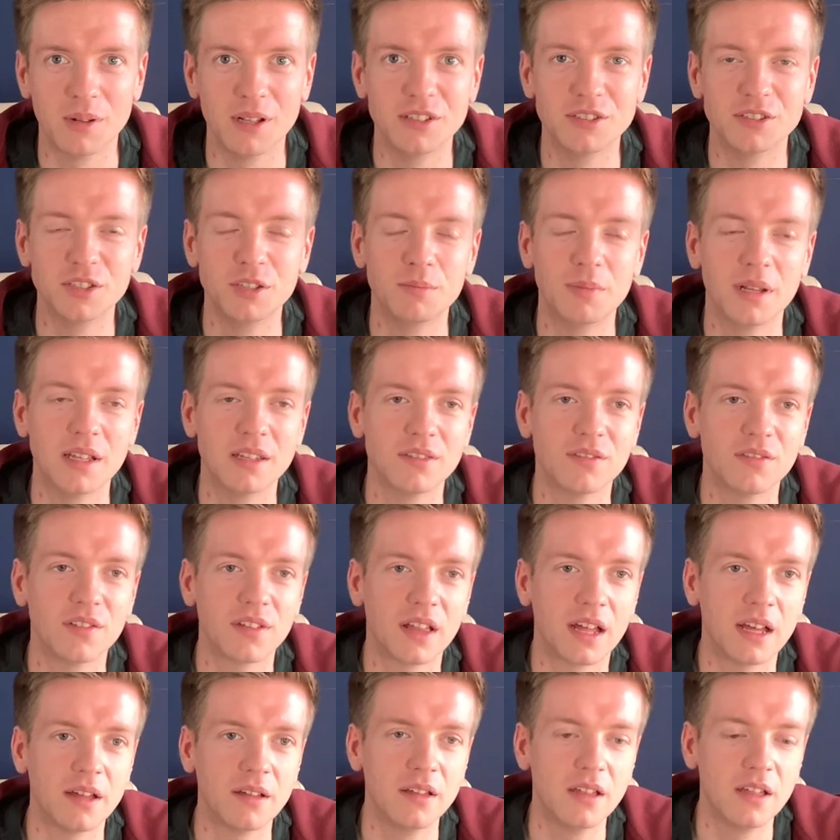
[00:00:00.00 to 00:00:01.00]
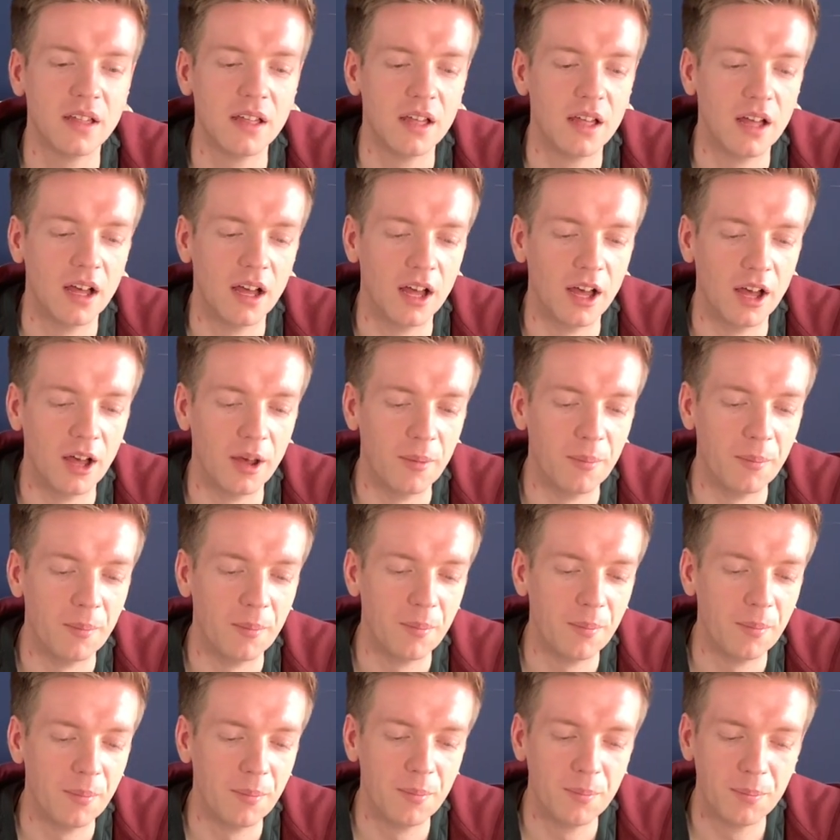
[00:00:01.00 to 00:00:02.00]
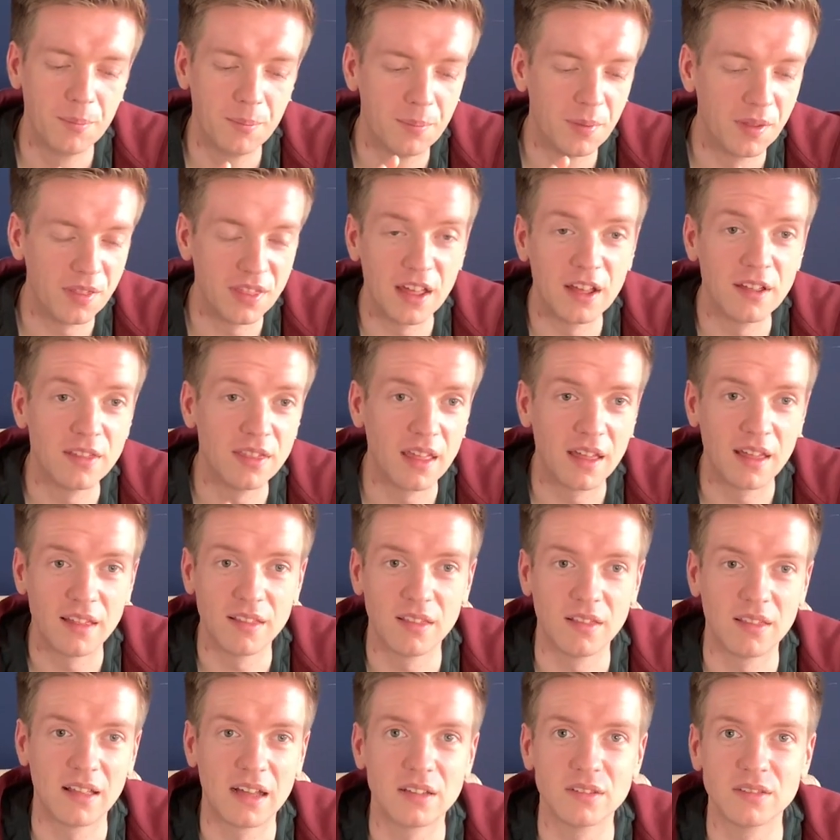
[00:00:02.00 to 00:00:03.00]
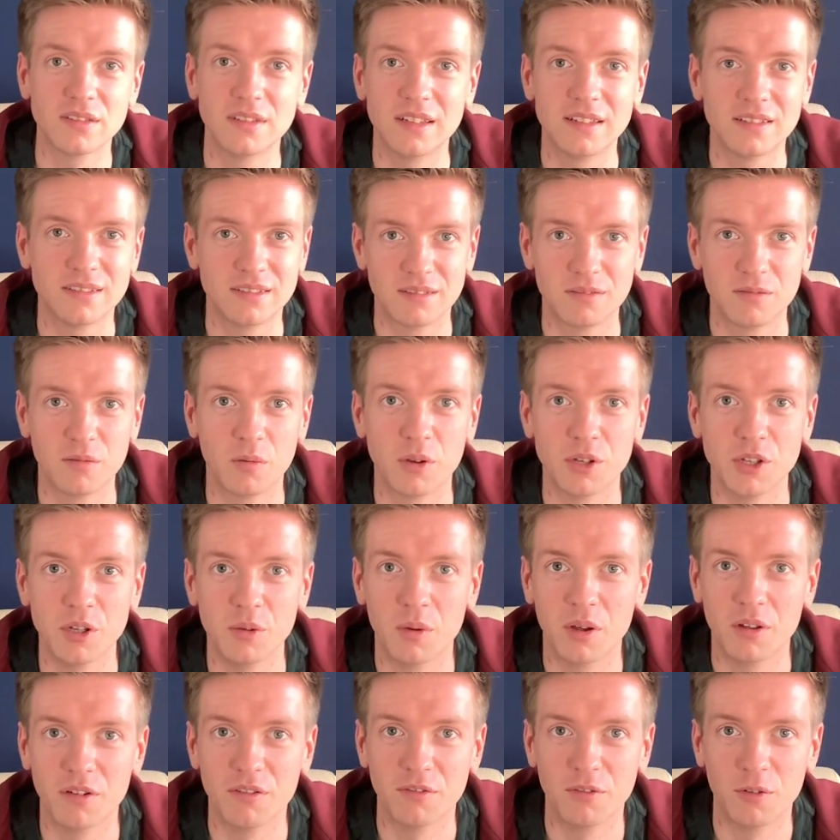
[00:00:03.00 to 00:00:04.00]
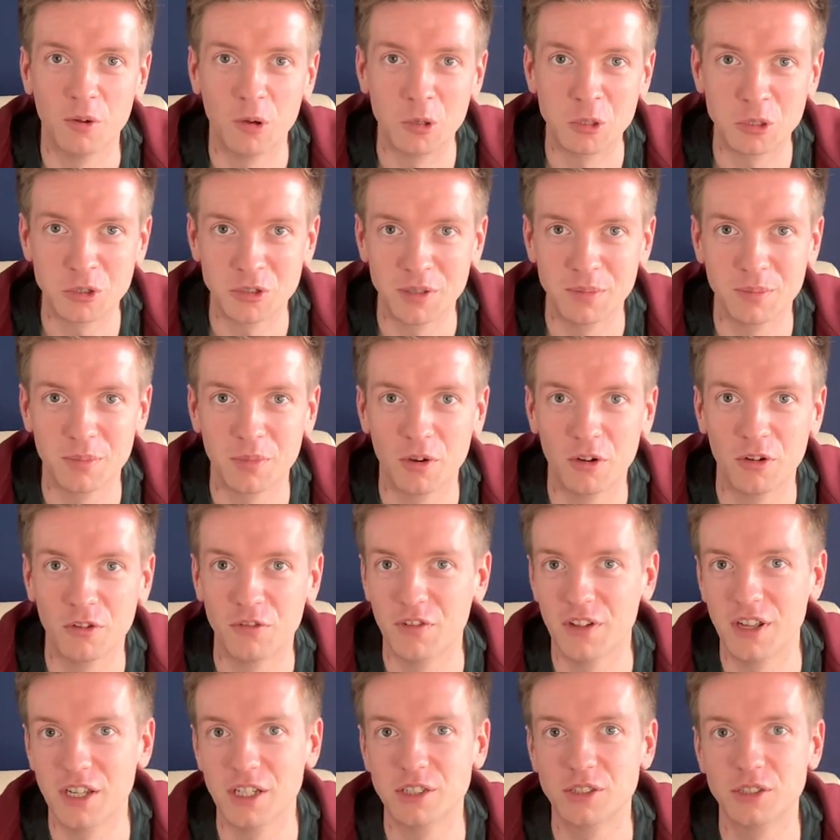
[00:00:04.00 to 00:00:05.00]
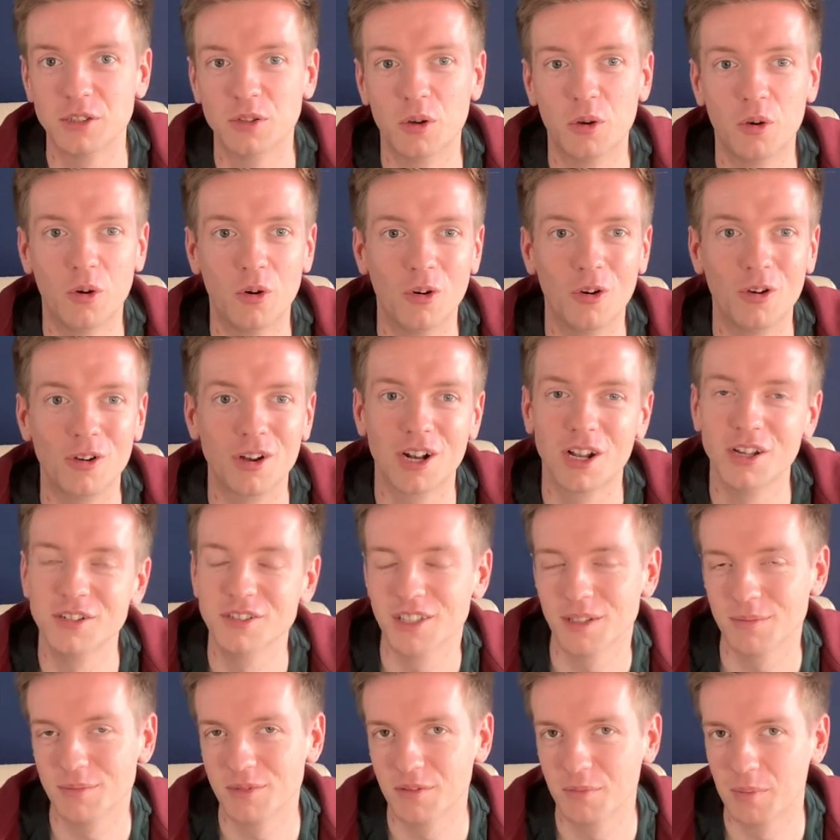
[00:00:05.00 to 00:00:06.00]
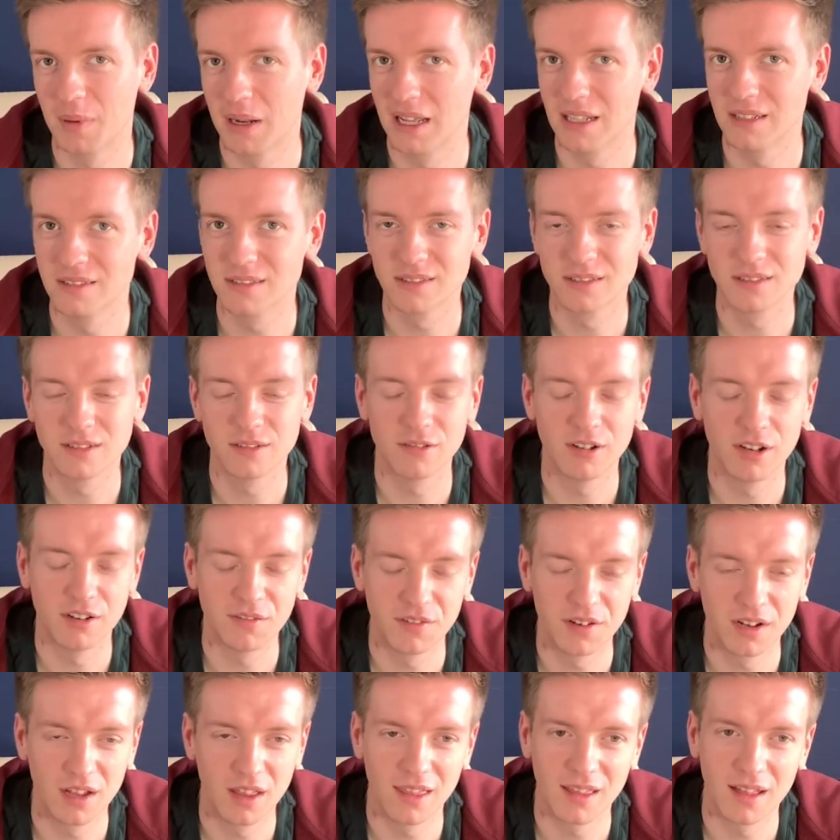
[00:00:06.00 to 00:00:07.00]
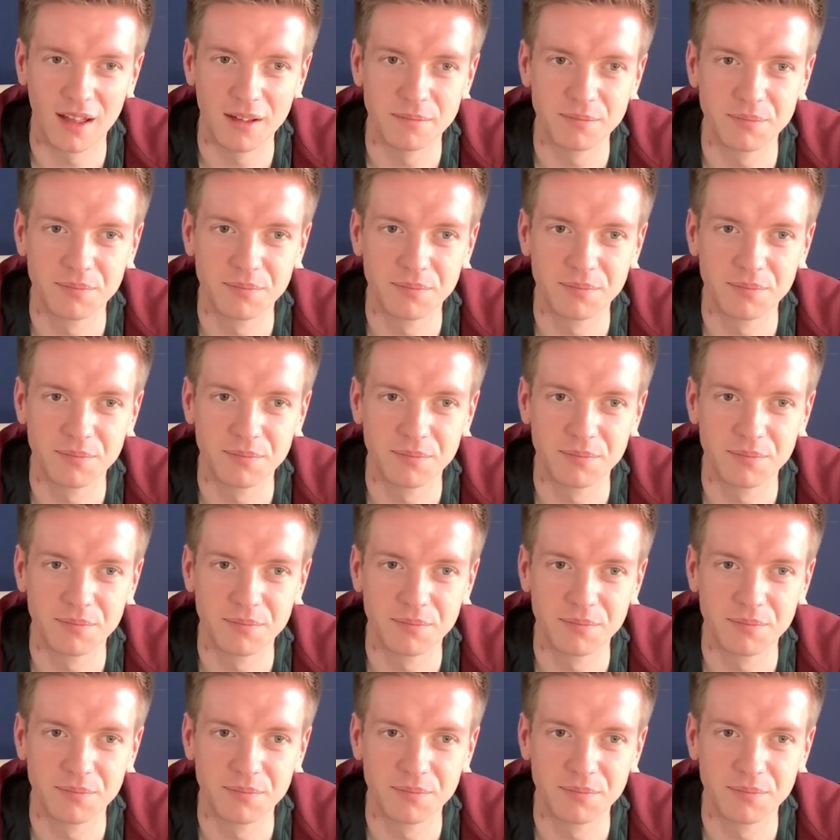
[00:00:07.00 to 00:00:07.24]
a zoom lens for that. But this is what you want for shrimp or fish or close-ups of plants, anything like that.